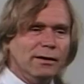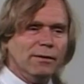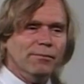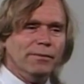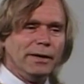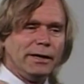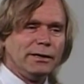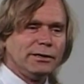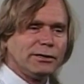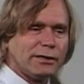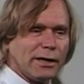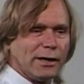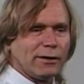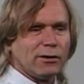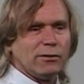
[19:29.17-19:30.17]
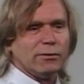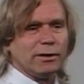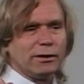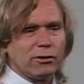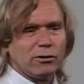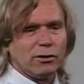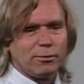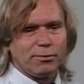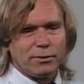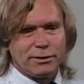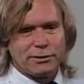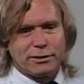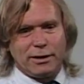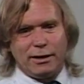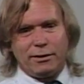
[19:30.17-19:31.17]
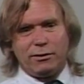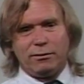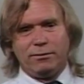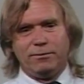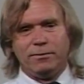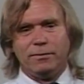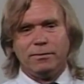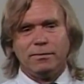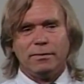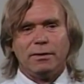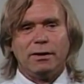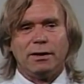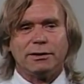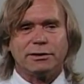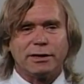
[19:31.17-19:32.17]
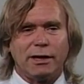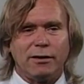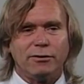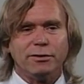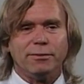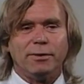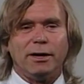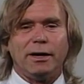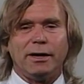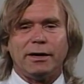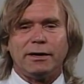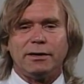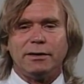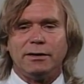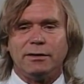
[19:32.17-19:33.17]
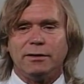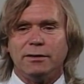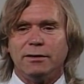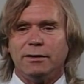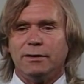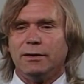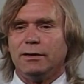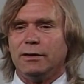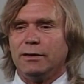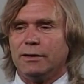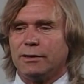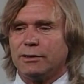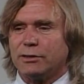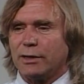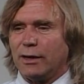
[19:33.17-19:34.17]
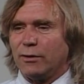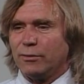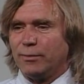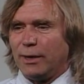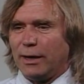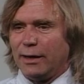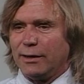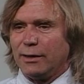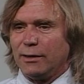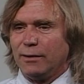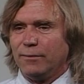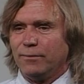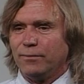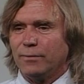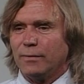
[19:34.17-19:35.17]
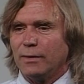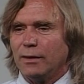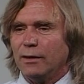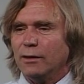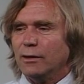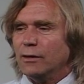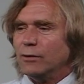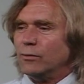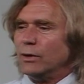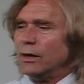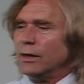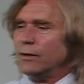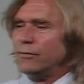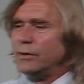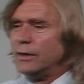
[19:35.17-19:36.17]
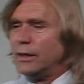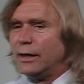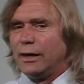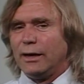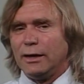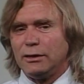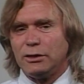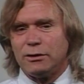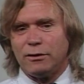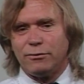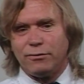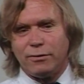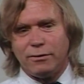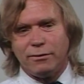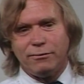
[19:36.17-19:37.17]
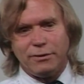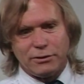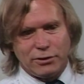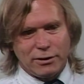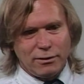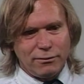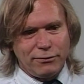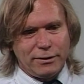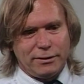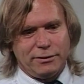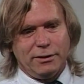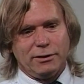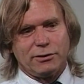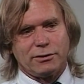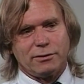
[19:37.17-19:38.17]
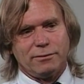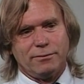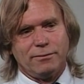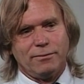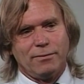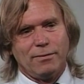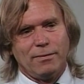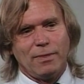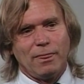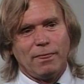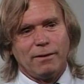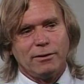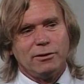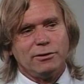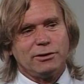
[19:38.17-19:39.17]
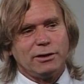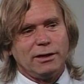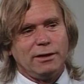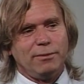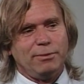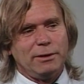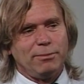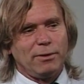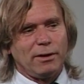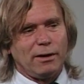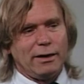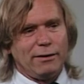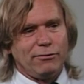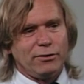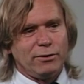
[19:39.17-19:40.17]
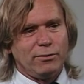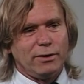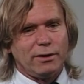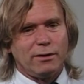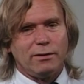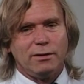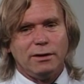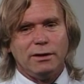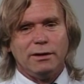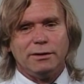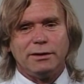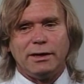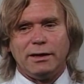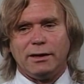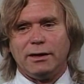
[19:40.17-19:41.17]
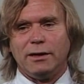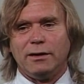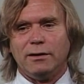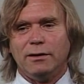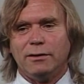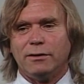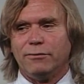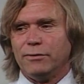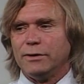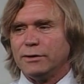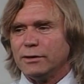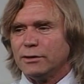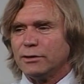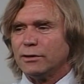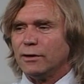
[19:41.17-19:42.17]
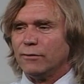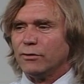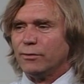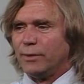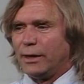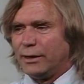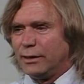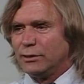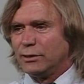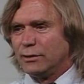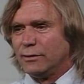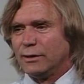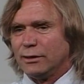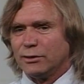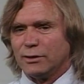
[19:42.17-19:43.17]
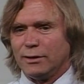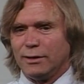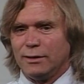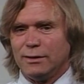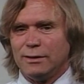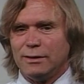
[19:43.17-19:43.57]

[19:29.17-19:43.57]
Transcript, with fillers: "Mens sano in corpore sano," a sound mind in a sound body. We live in the age of physical fitness. You see people everywhere taking the fitness of their body seriously.